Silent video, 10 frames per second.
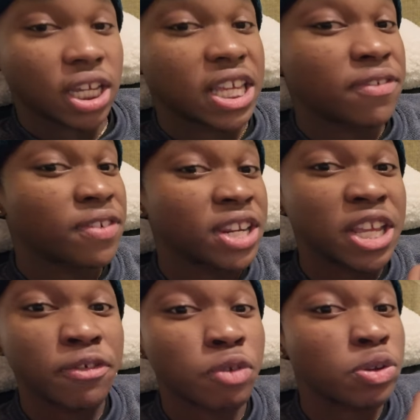Even
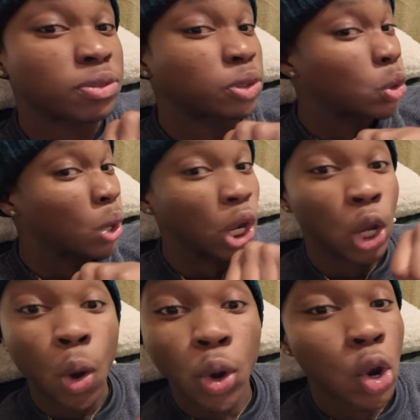if we was doing
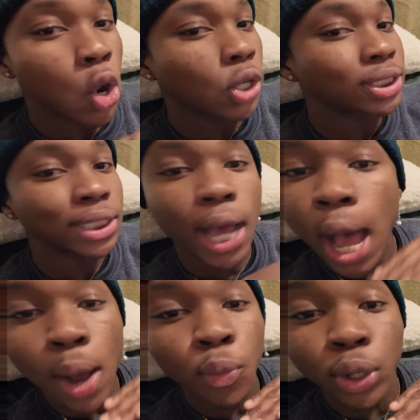go-karts,
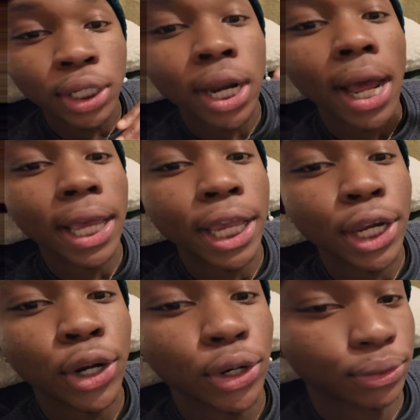I would not
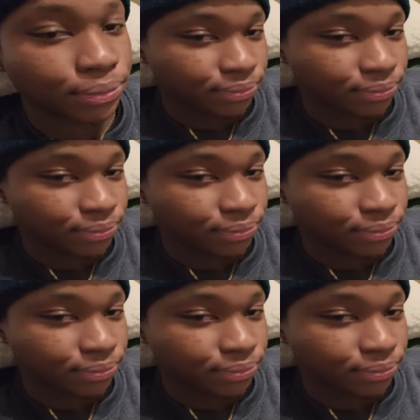hit her.